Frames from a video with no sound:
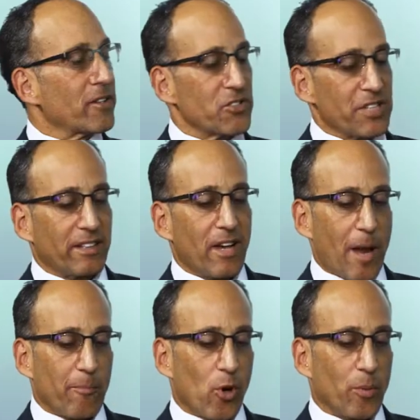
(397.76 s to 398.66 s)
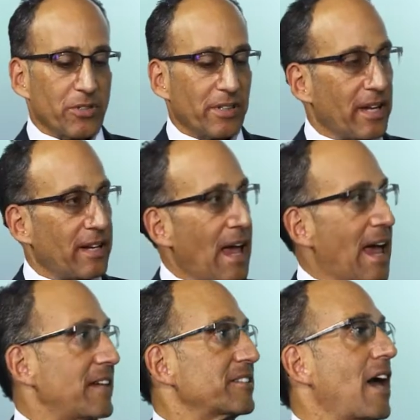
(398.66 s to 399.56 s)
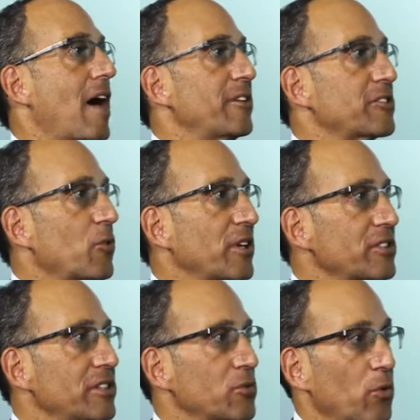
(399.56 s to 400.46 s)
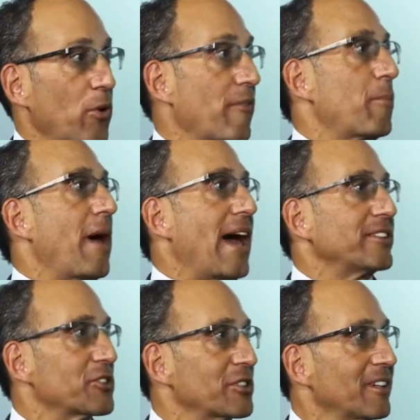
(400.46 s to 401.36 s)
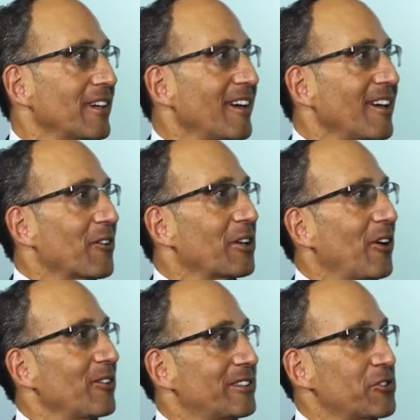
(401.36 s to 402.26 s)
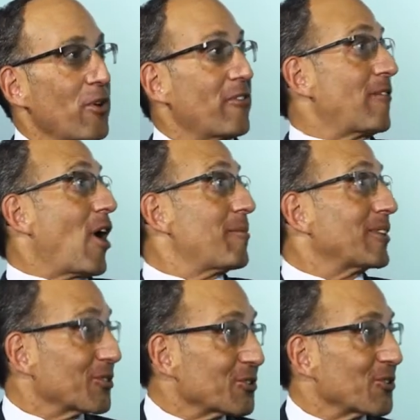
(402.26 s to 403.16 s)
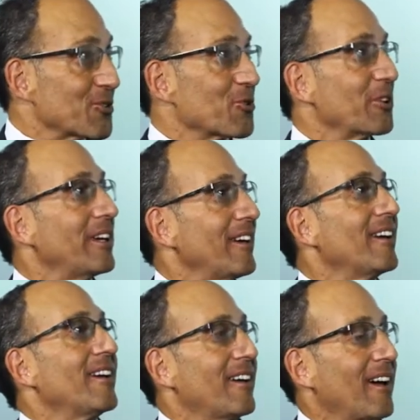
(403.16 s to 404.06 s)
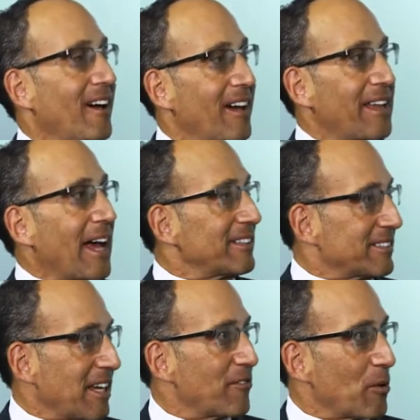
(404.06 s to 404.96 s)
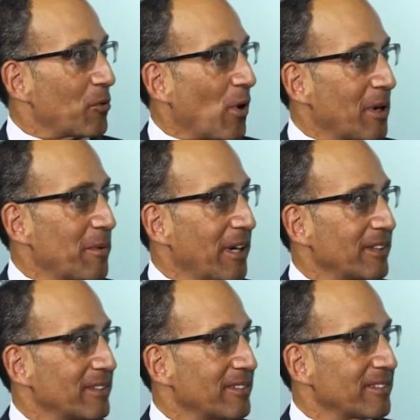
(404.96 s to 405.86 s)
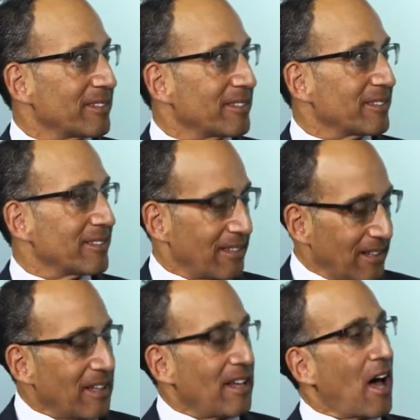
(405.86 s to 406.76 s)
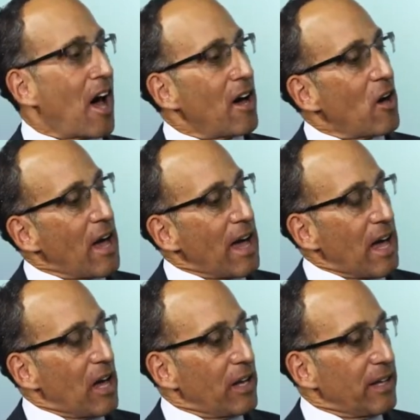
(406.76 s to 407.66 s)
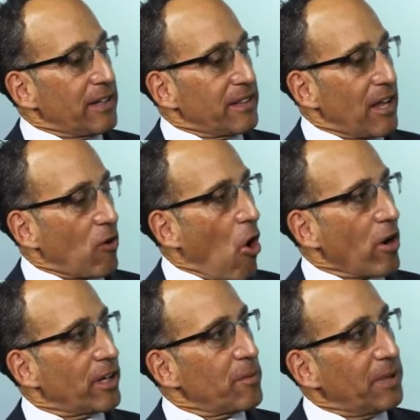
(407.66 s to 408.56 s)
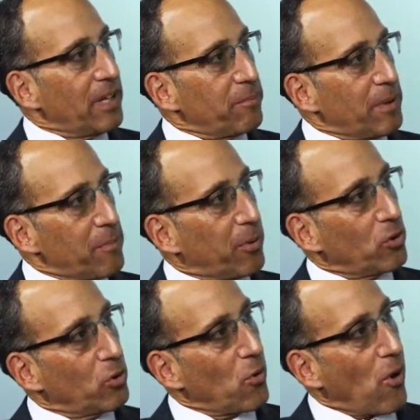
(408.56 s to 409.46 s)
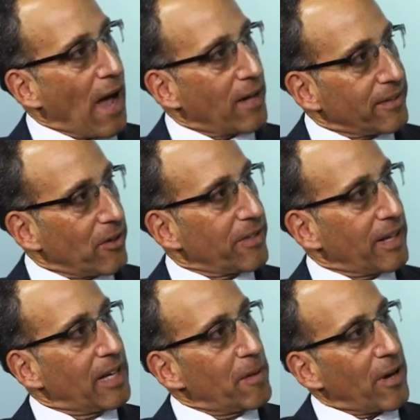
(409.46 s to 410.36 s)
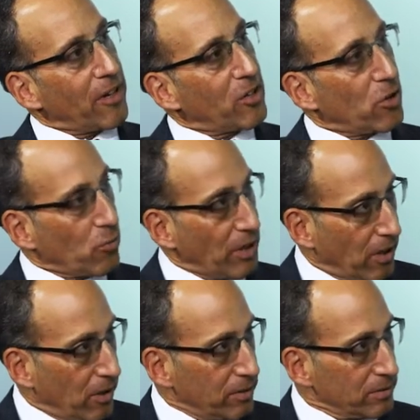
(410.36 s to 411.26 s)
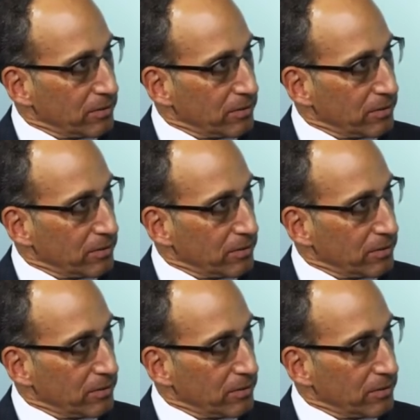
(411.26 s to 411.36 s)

So stick to hyperopes and, and ask the obvious yeah. questions. Were you ever patched? You know, did you ever um, have eye muscle surgery? Uh, and that can save them quite a bit. Yes. Uh, there are going to be people who are out there thinking about a career